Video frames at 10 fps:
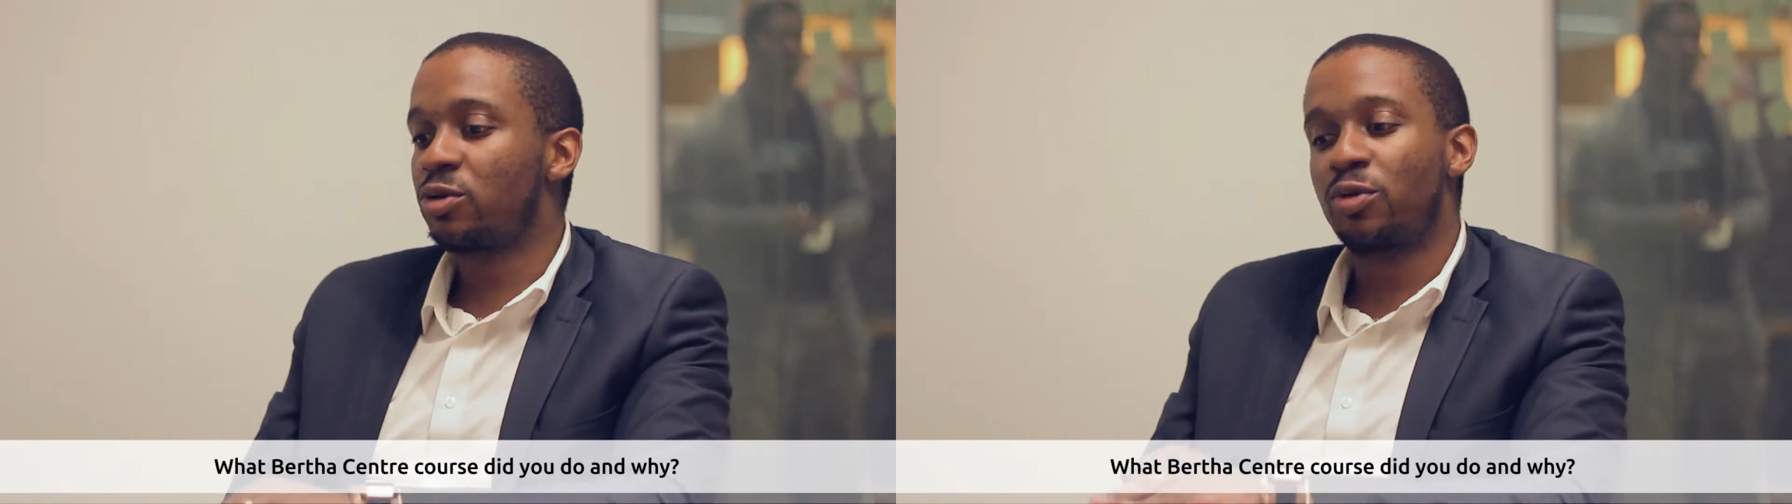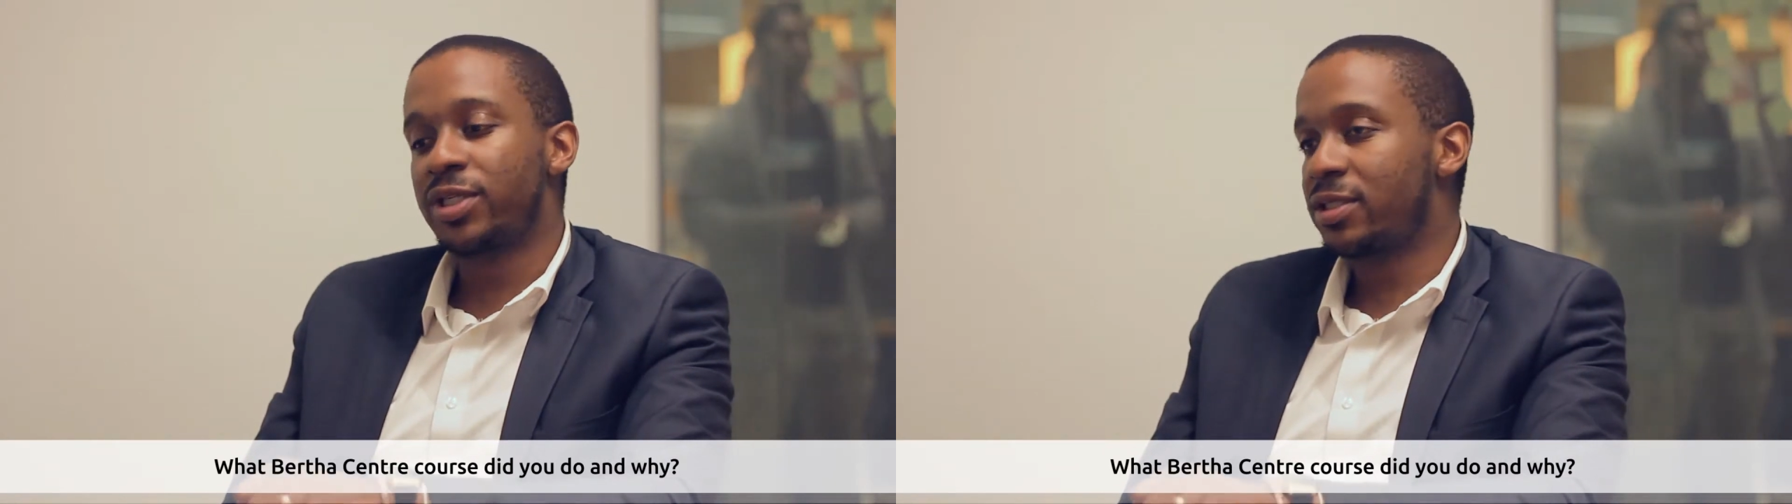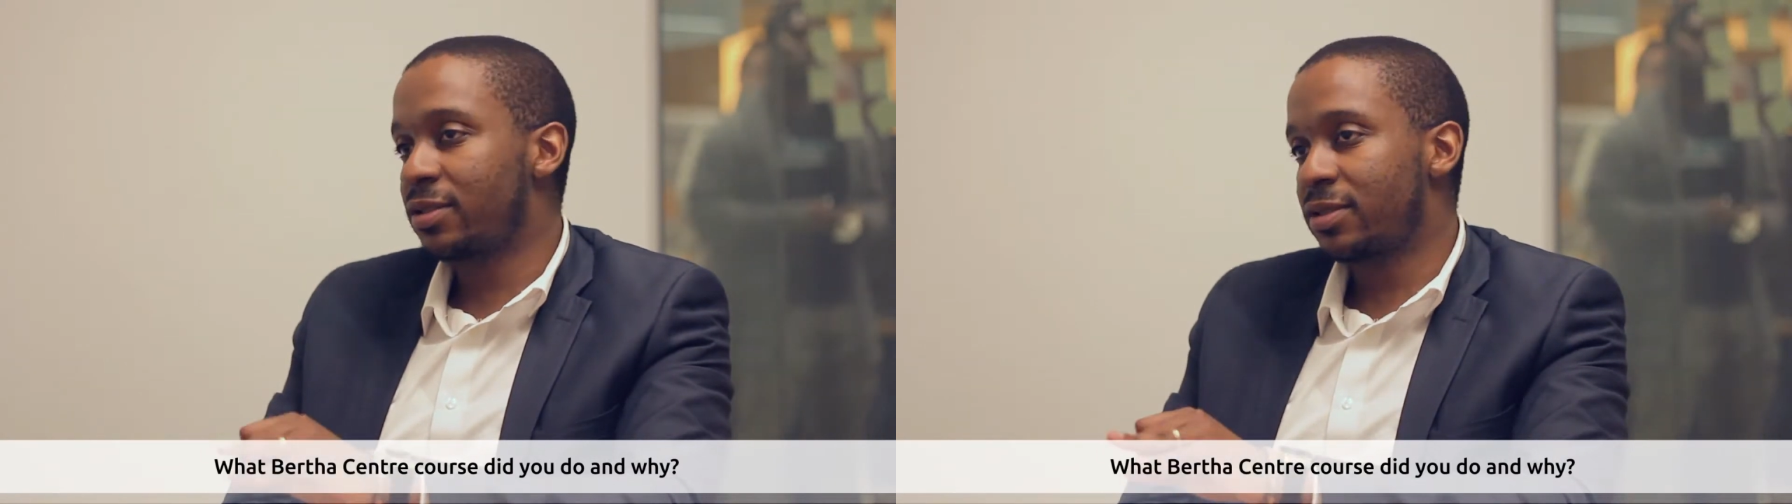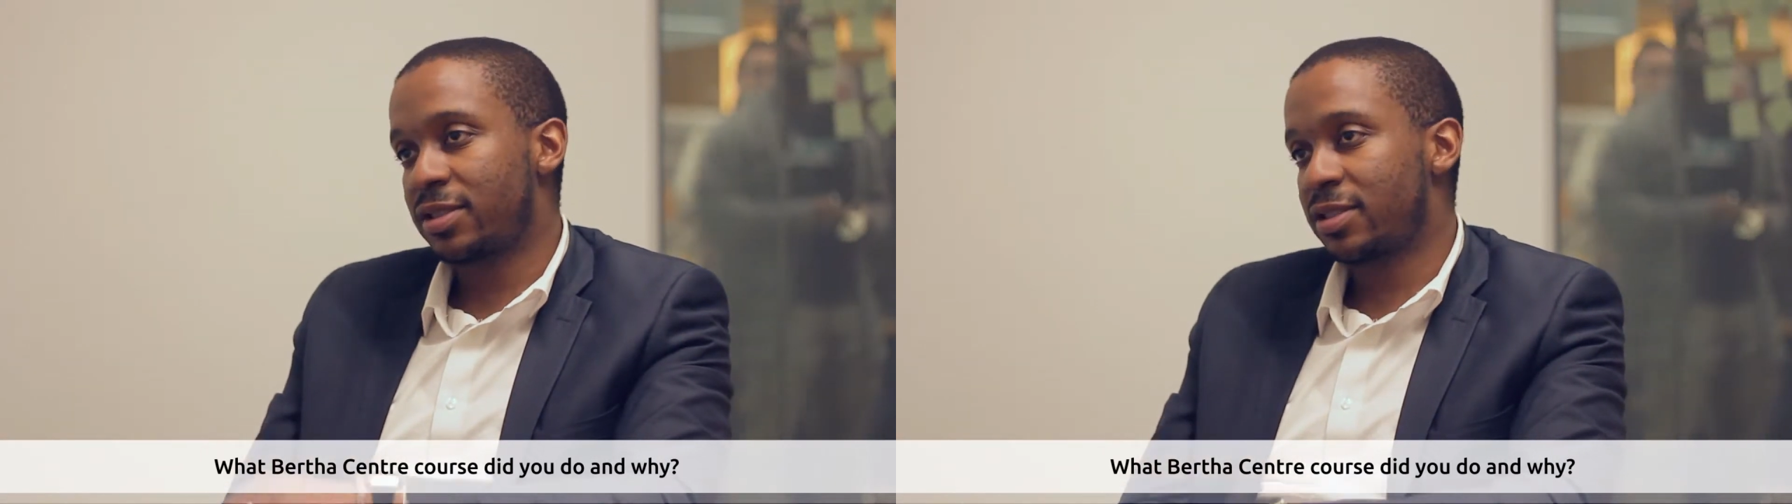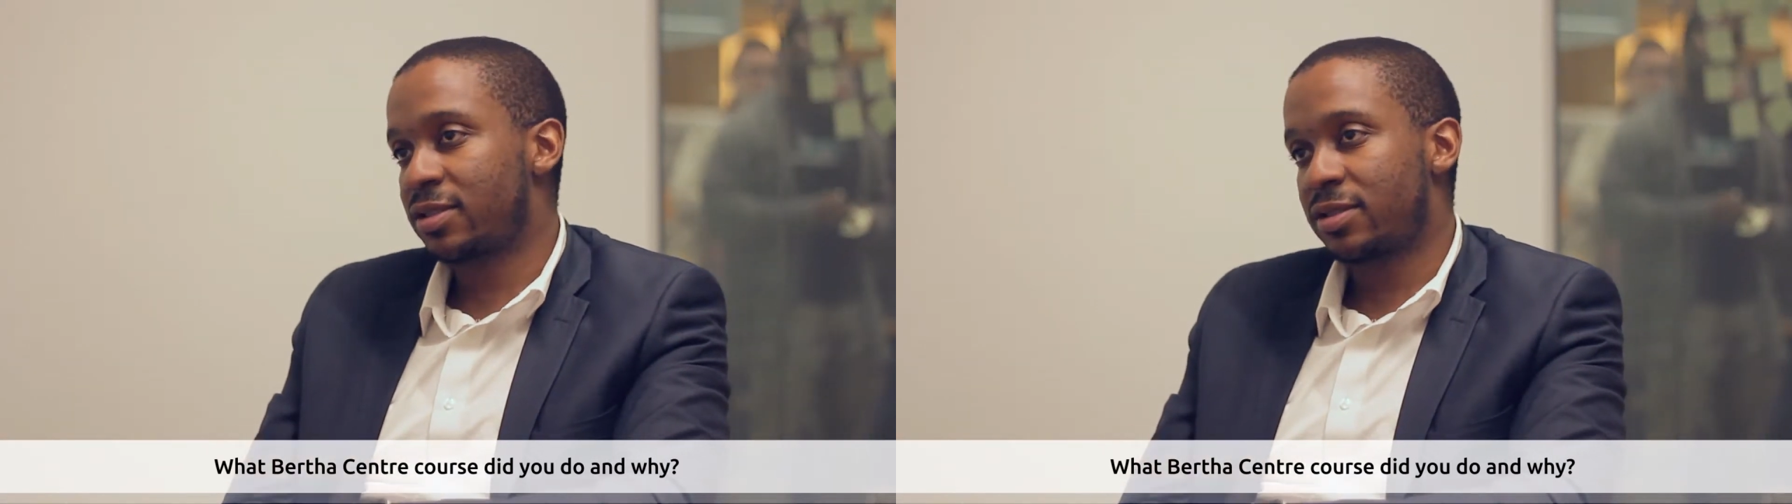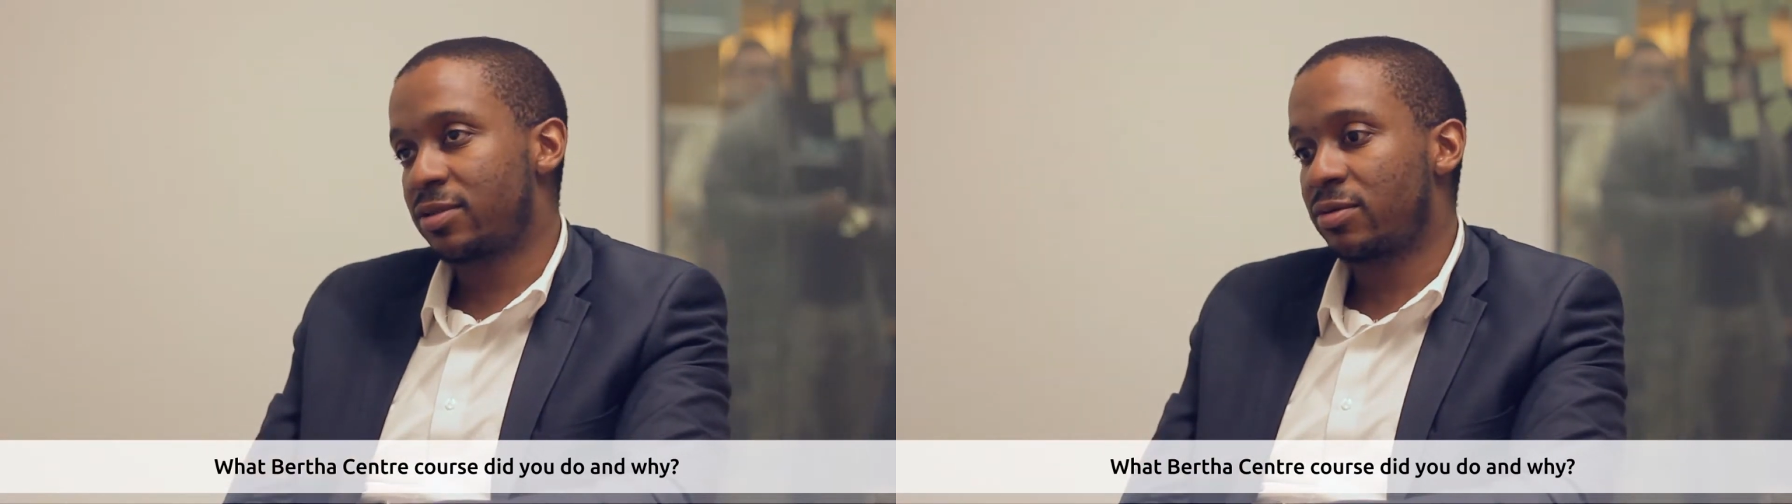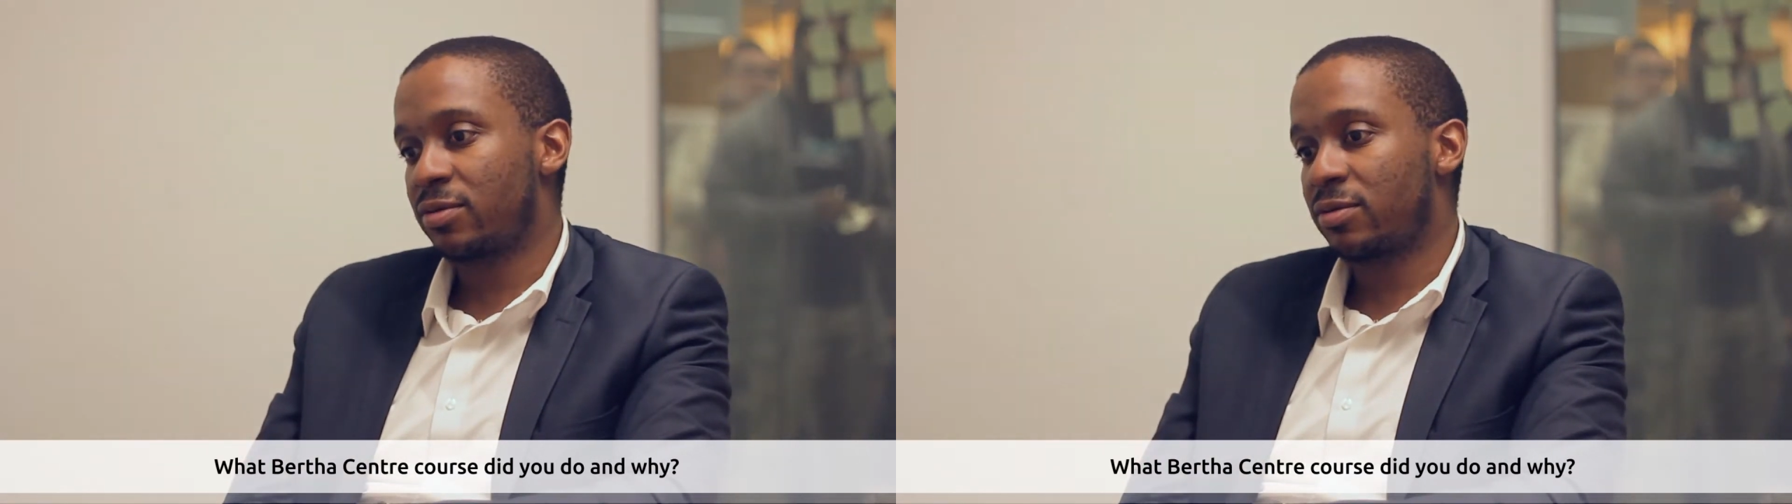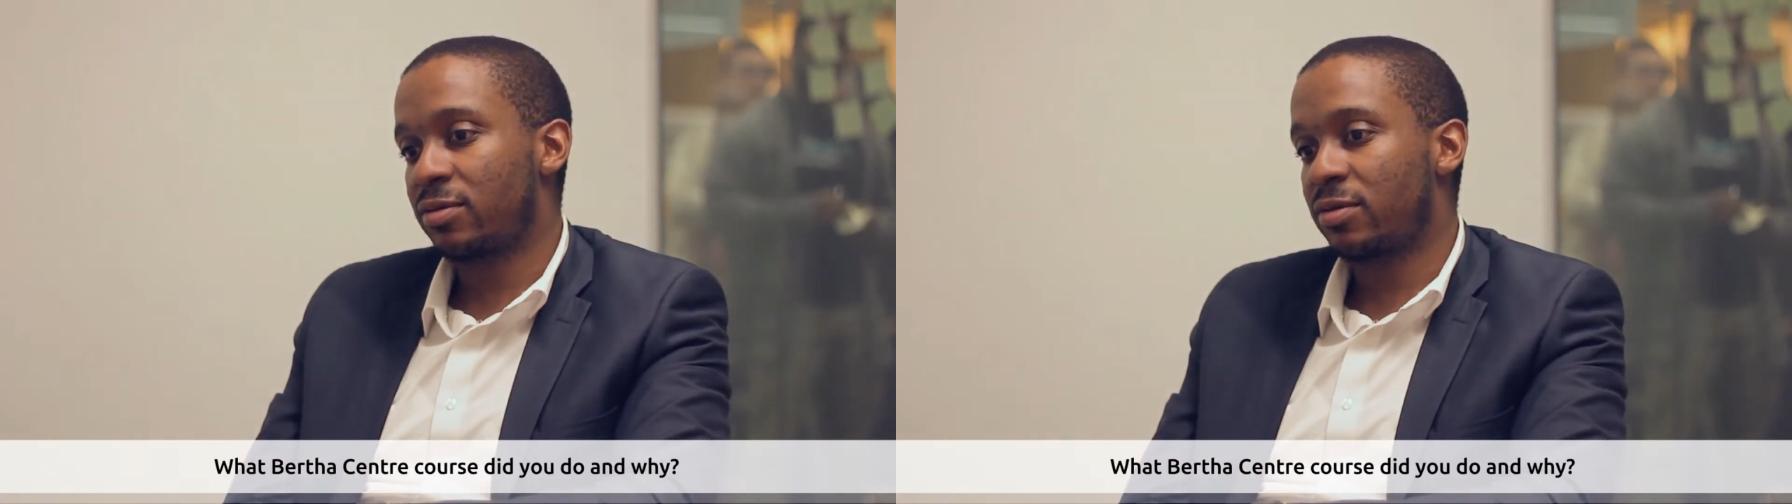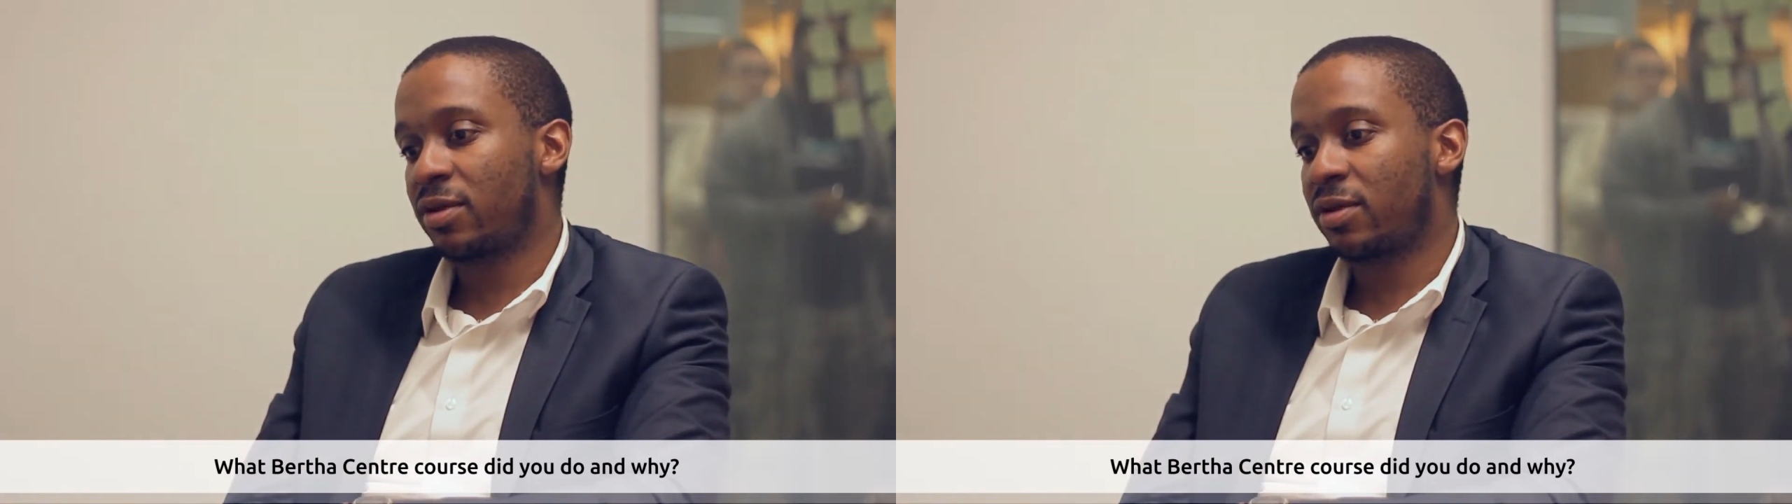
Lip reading: Two reasons is to,